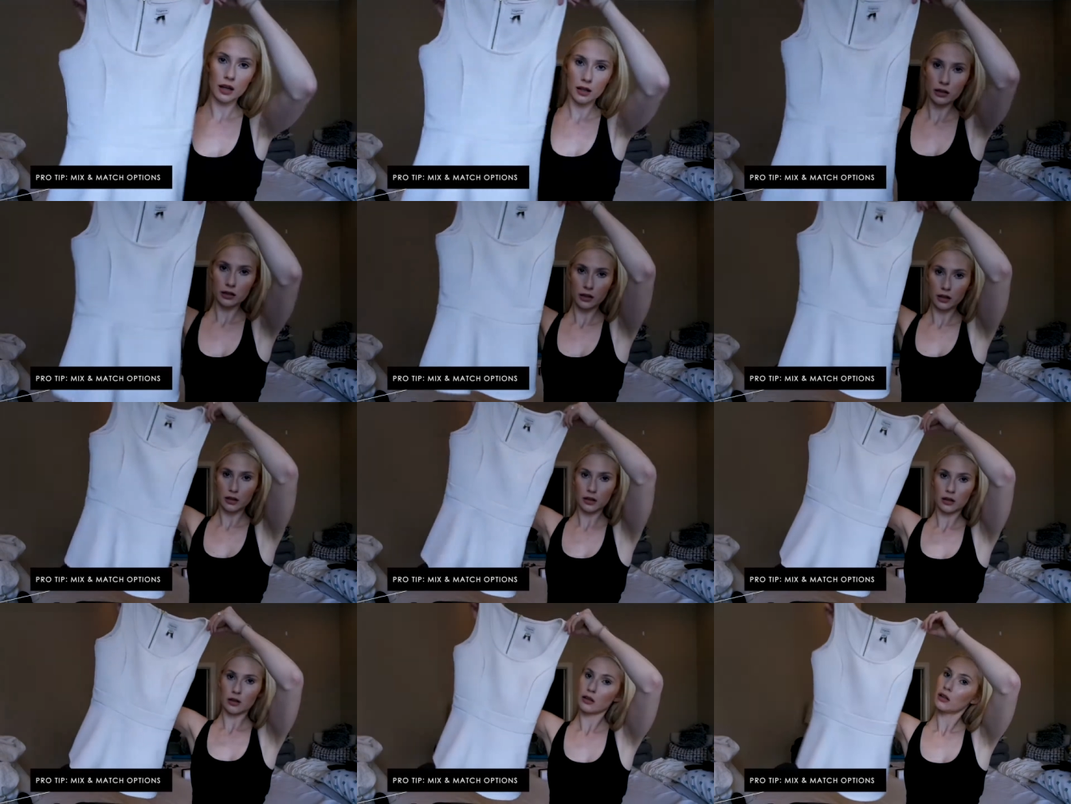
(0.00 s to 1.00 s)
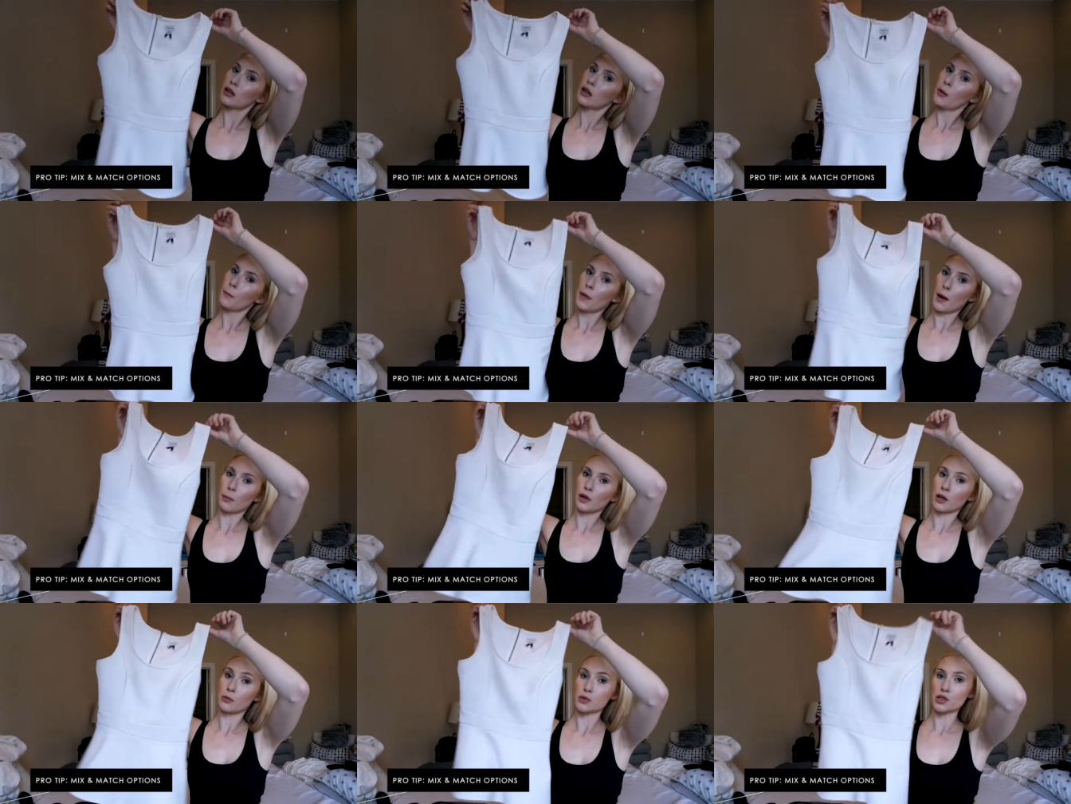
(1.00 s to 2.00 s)
a little
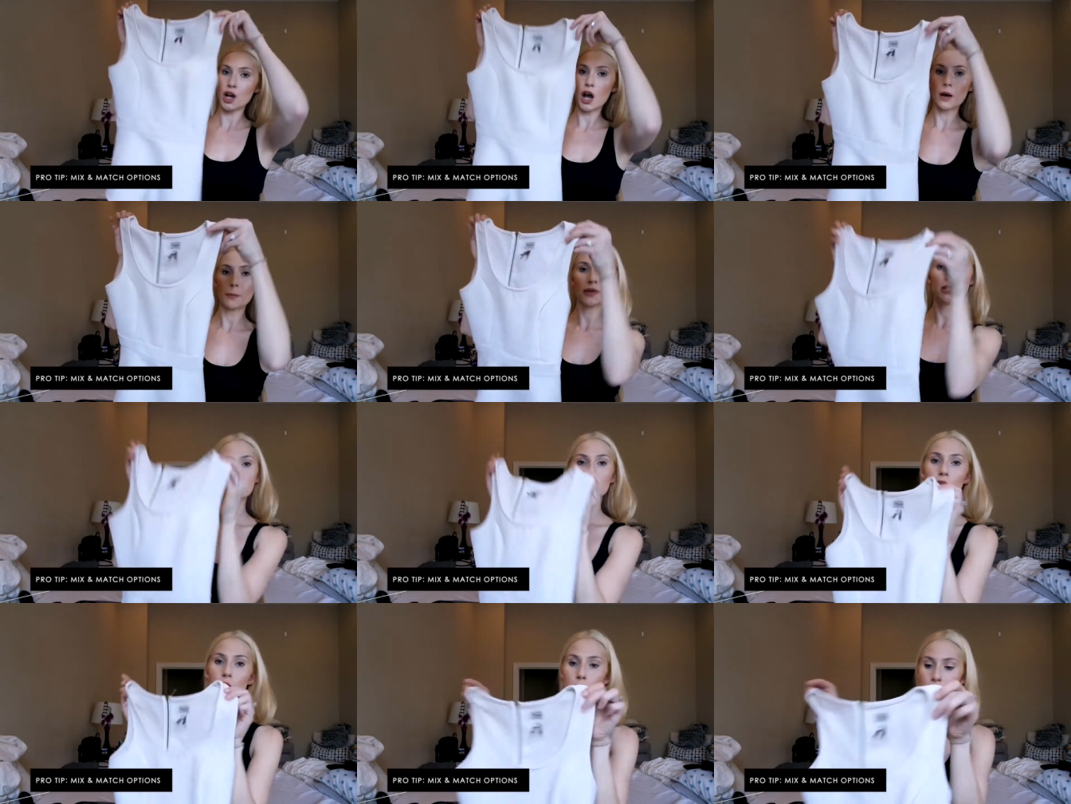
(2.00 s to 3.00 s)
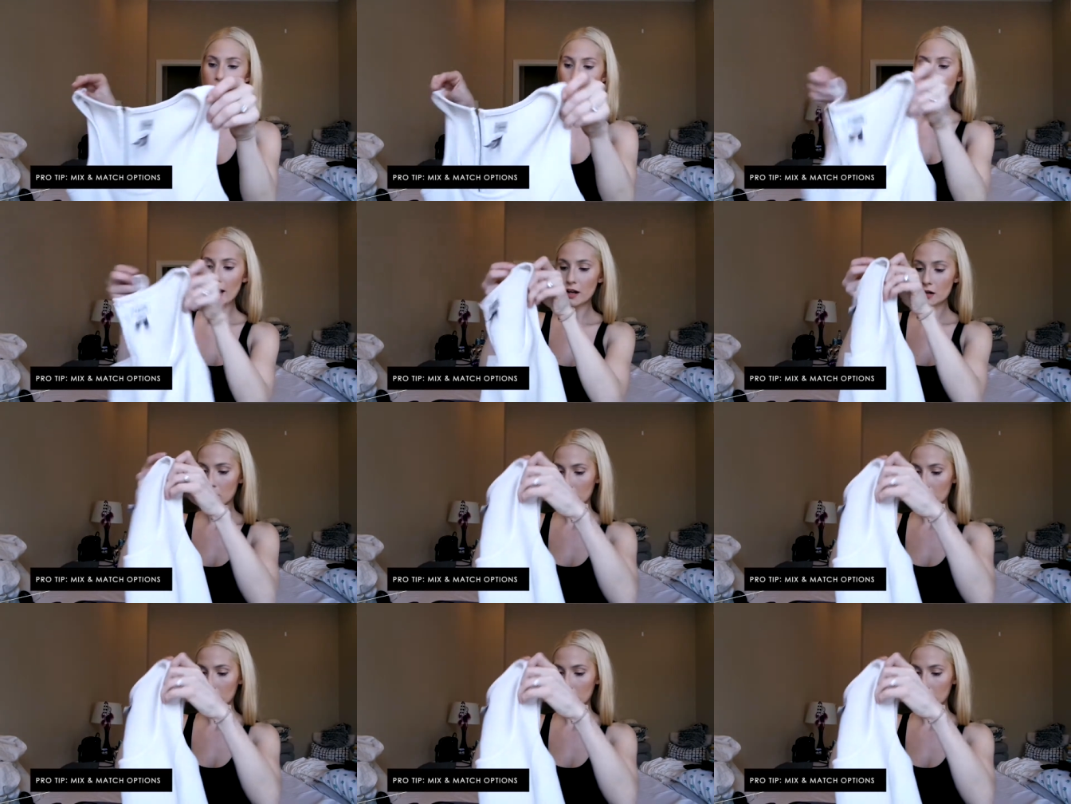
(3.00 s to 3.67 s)
plum top to go with that.